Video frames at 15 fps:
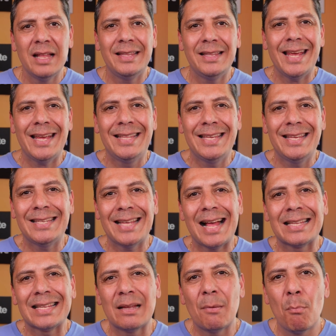Take this
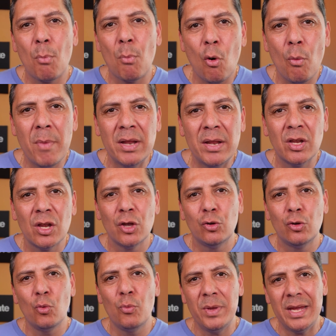as a moment
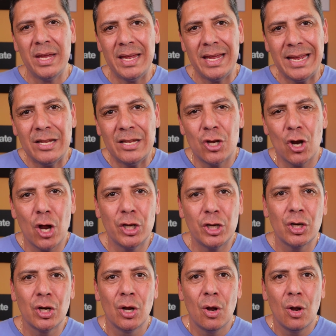to be in
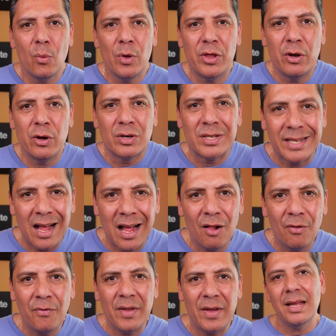touch with
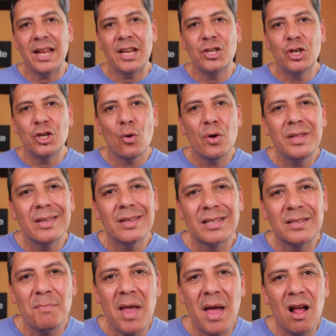yourself, enjoy the
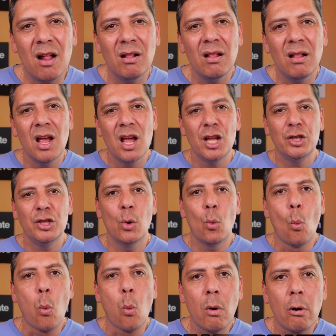smell, the
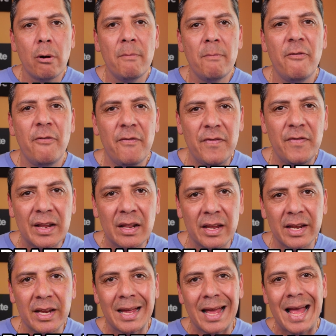warm
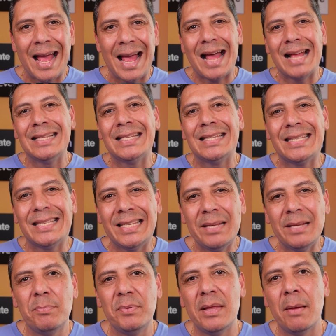feeling, and
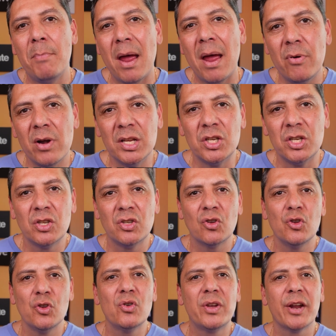sip the beverage so
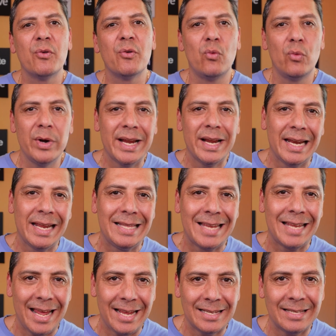you can really
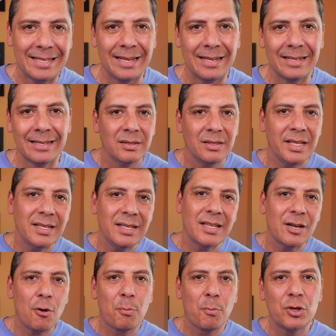taste it. This is
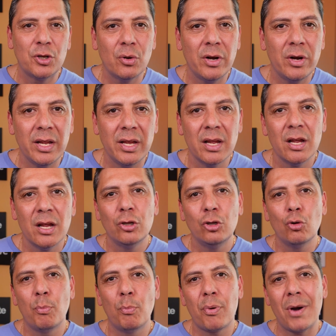an opportunity
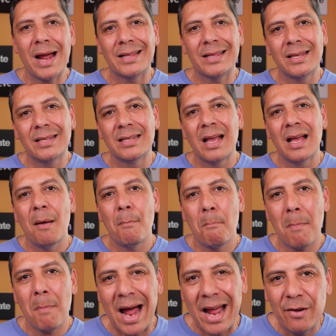to practice
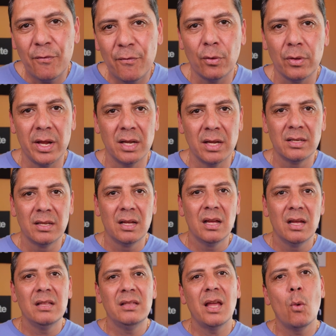mindfulness
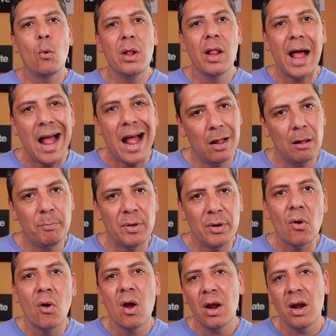that will help
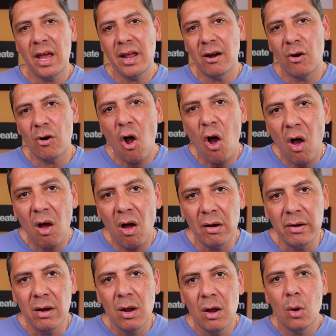you later
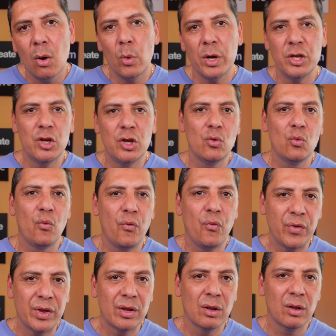on when you
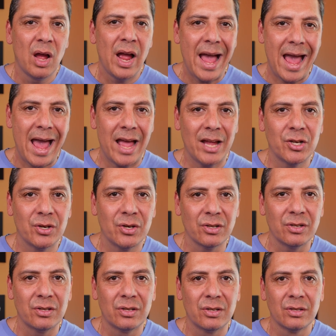feel
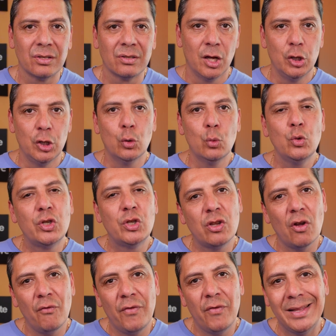anxious. Do
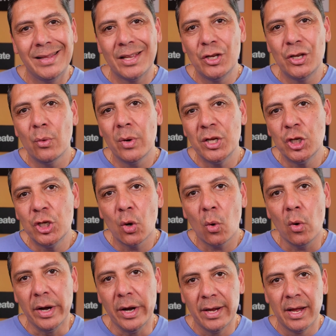something that you
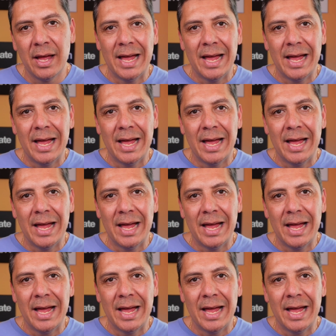enjoy.